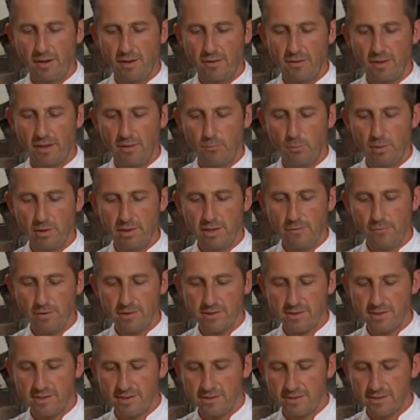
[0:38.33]
that will give
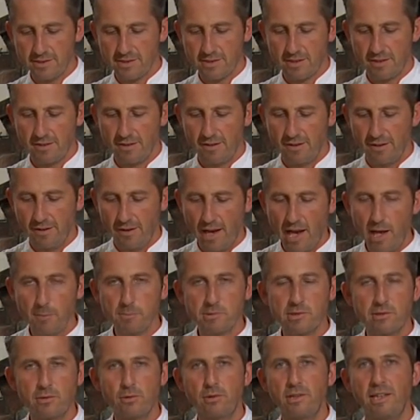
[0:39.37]
us this
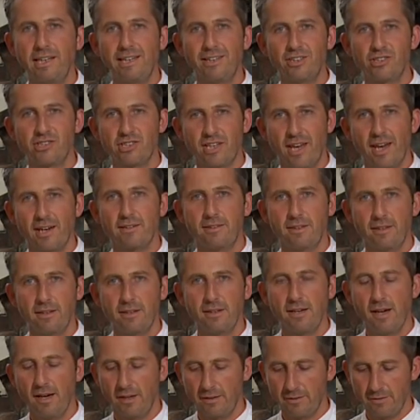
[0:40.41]
absolutely exacting
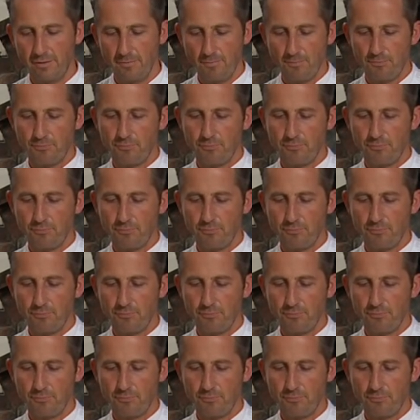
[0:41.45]
cut.